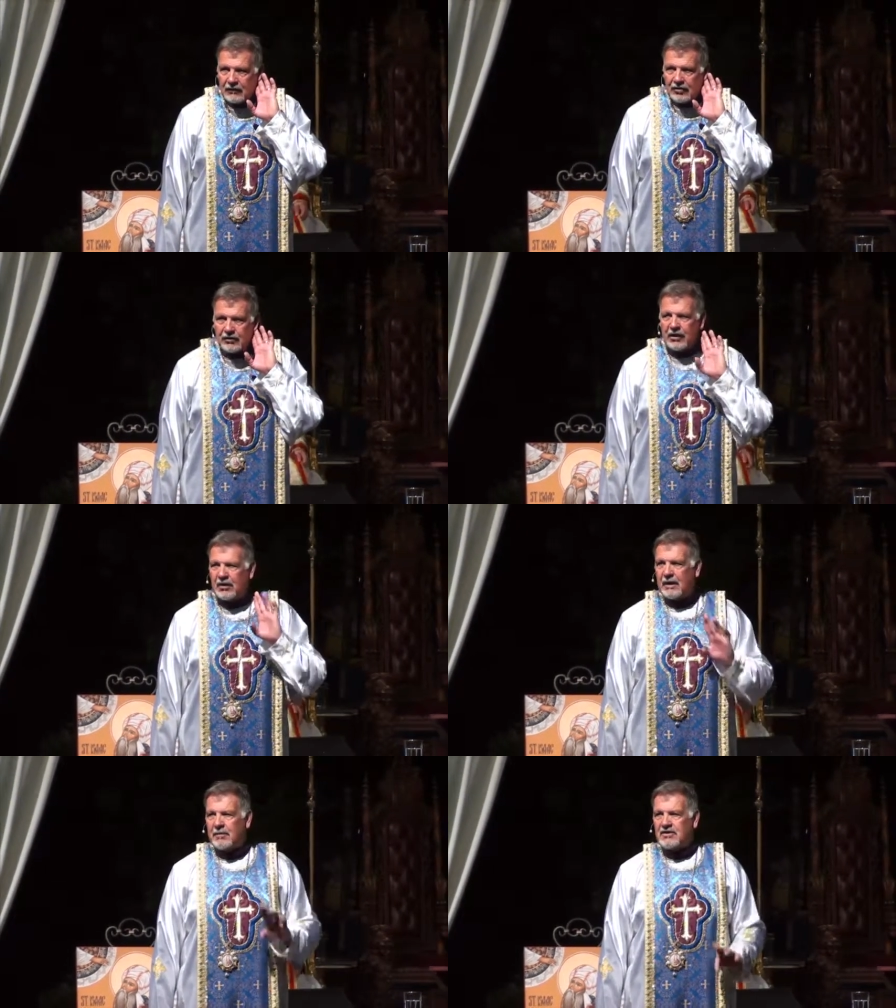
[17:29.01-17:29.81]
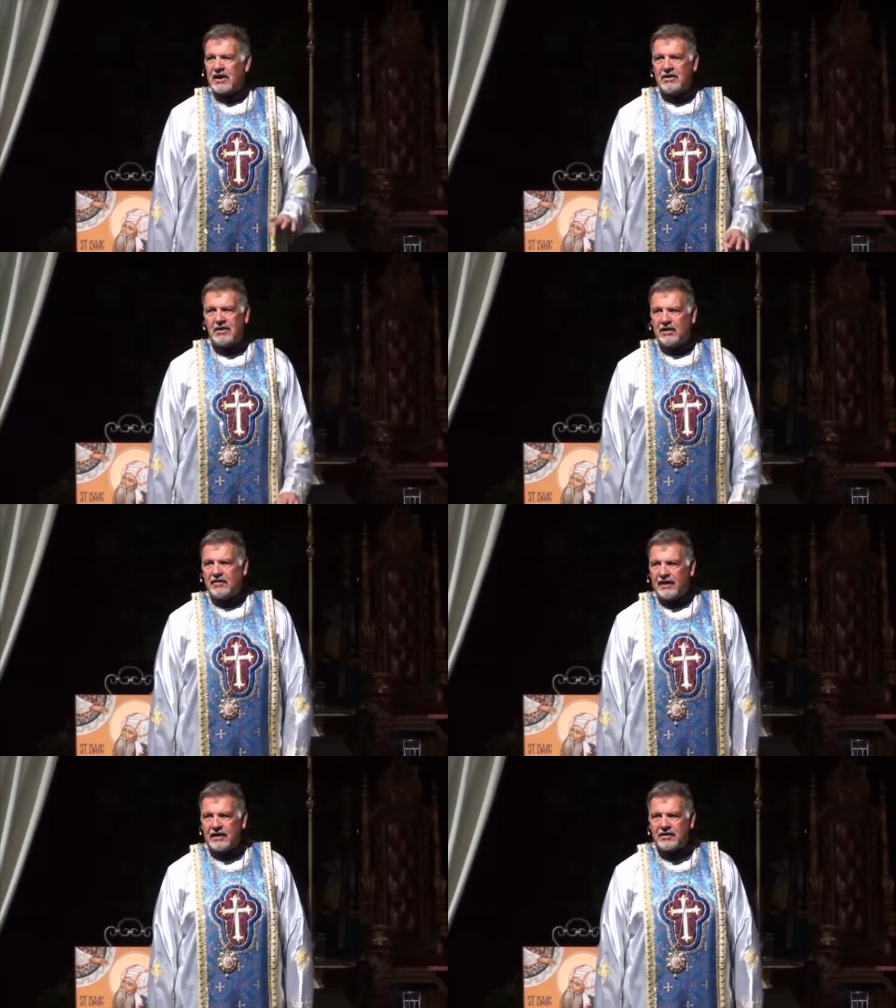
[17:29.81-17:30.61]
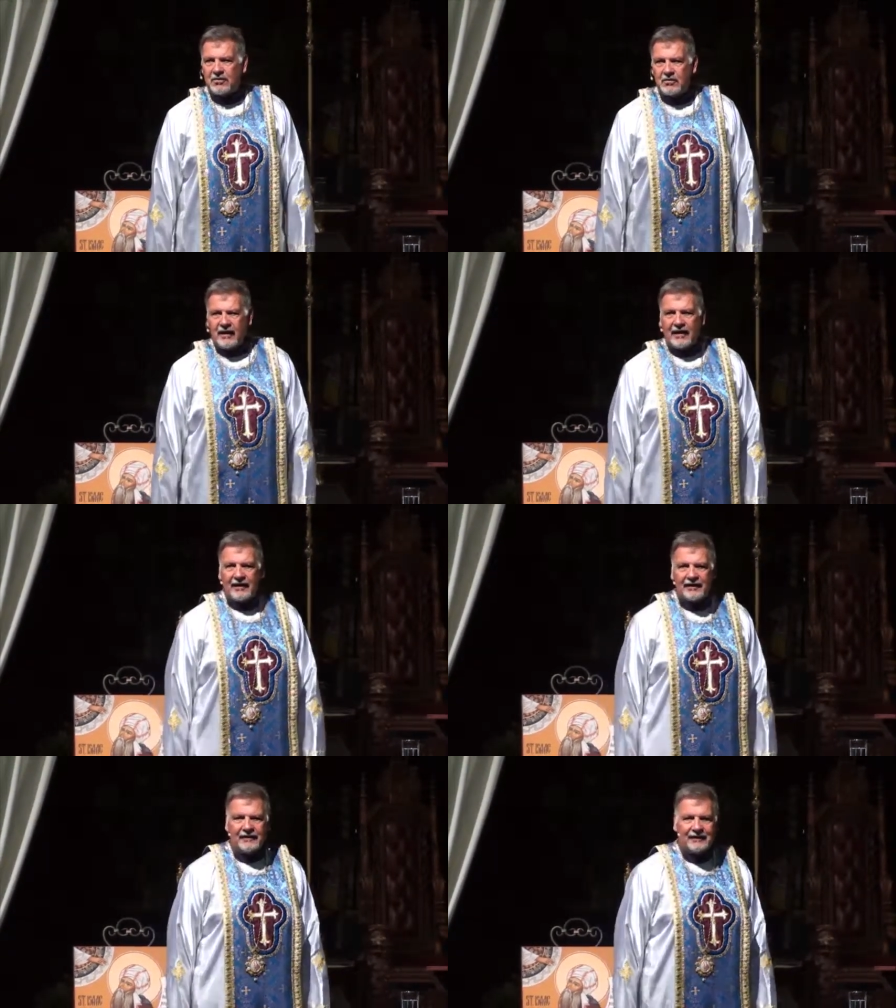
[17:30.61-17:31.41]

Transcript: Turn to your neighbor and say, You need to find your way